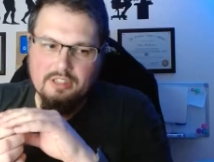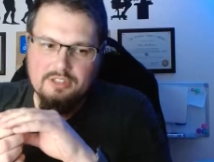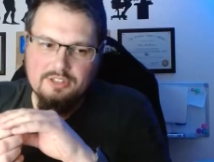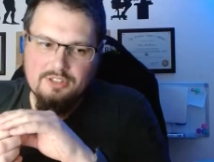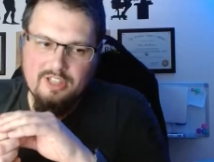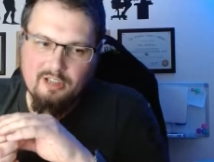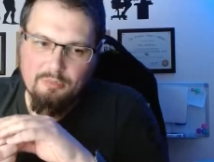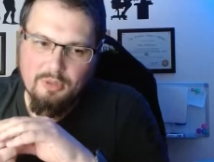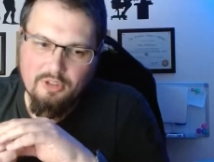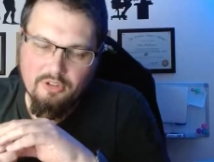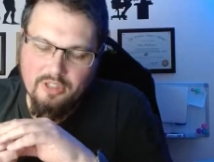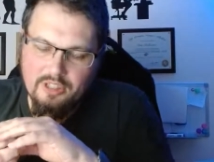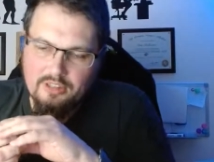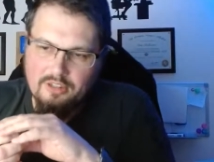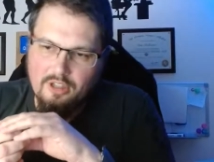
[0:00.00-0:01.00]
tablet or
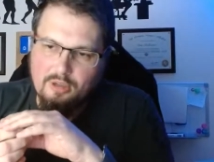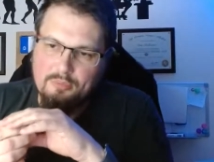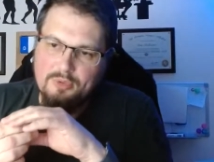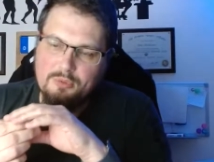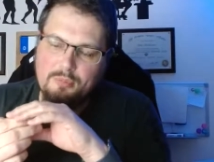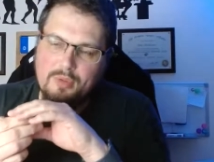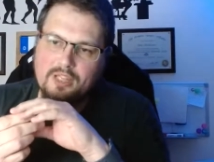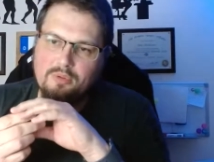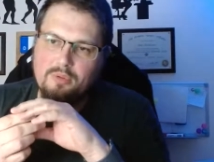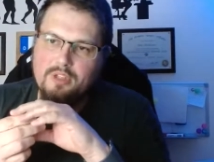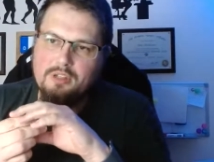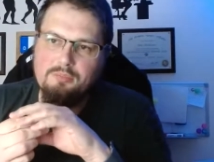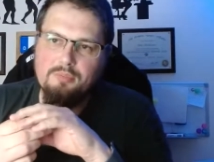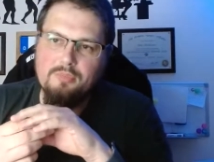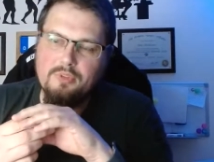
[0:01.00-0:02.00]
anything up to bed with
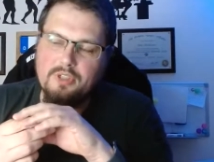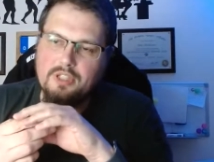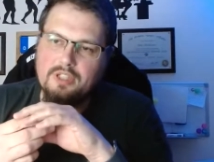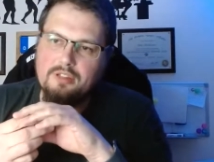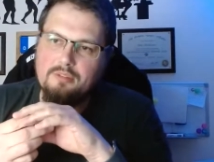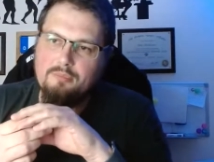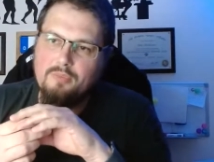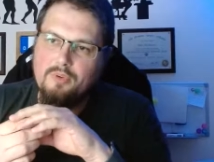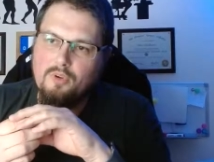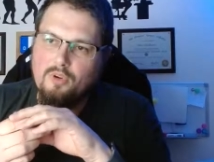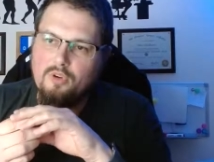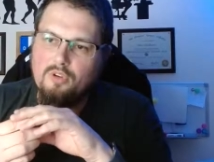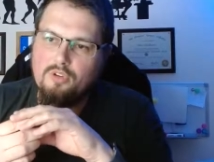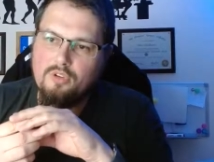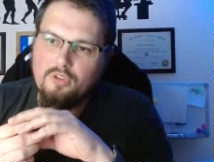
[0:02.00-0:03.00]
him,
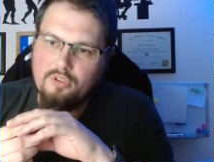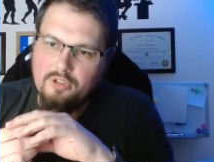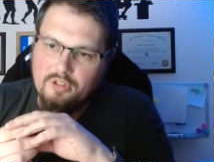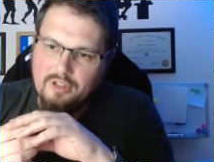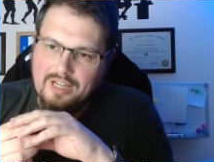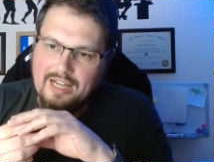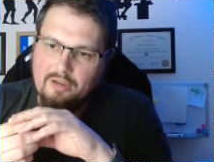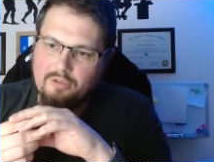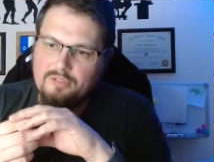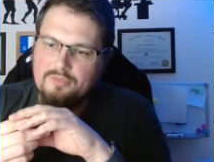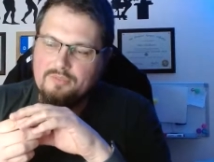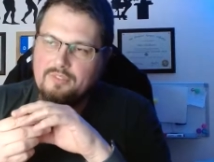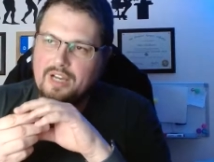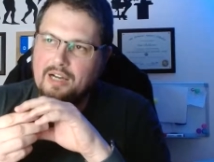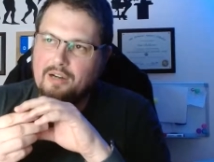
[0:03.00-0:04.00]
or you know, out
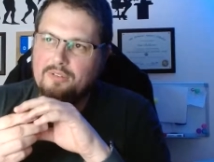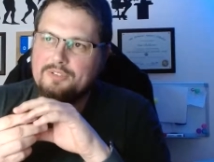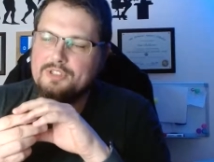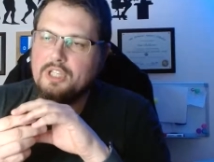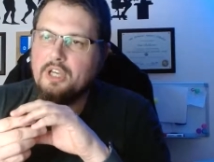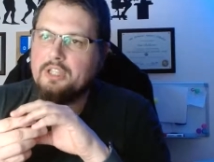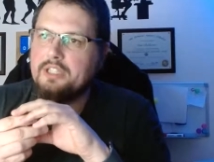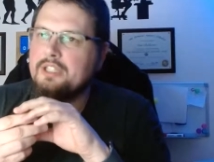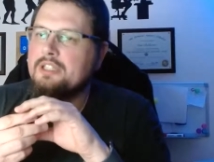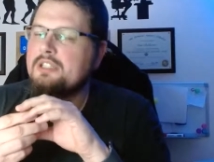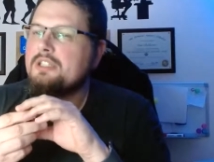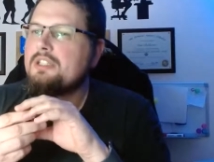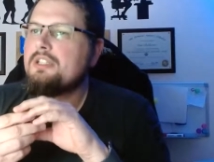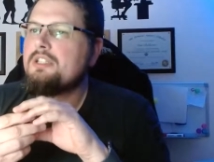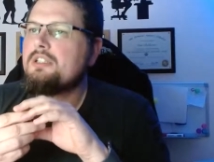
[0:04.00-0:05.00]
of sight.
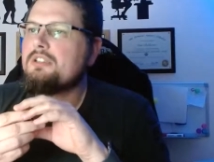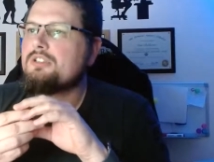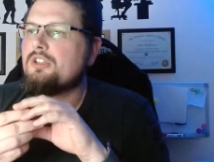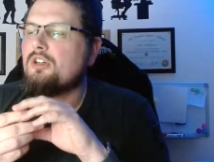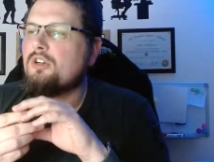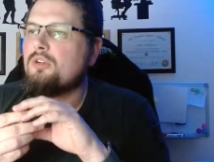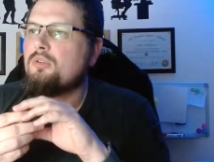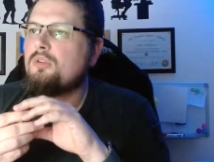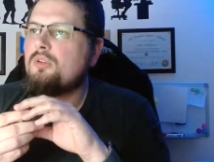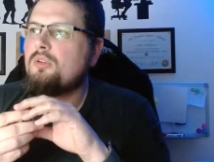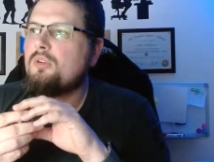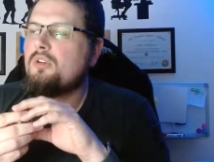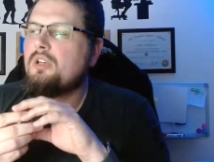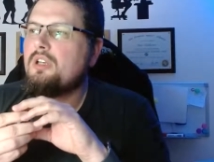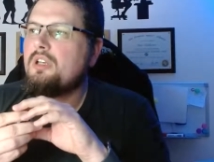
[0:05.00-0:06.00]
So
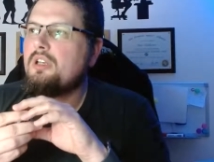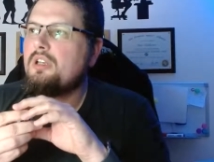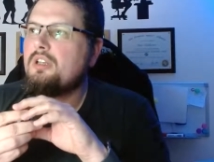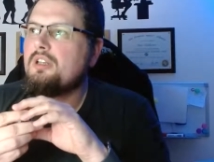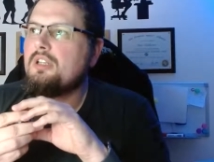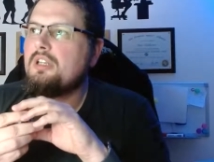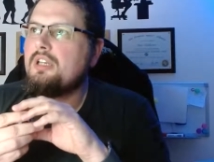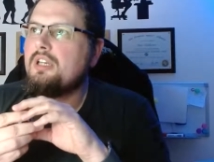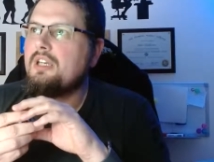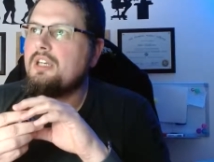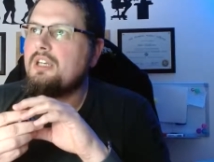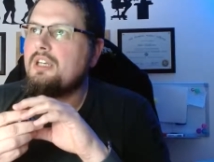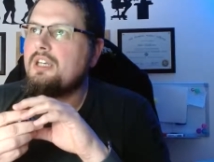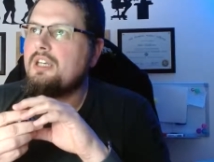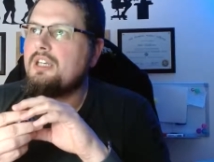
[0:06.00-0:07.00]

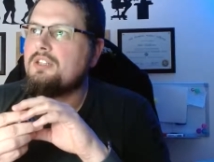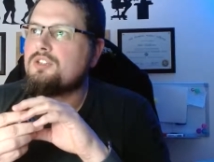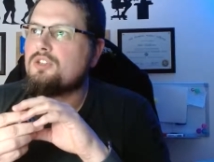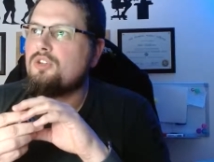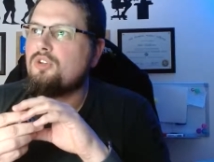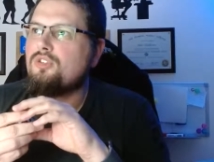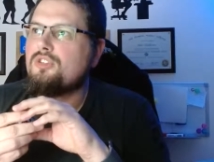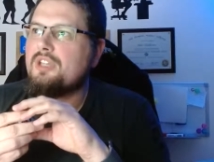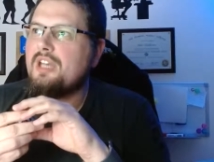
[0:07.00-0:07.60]
it's good to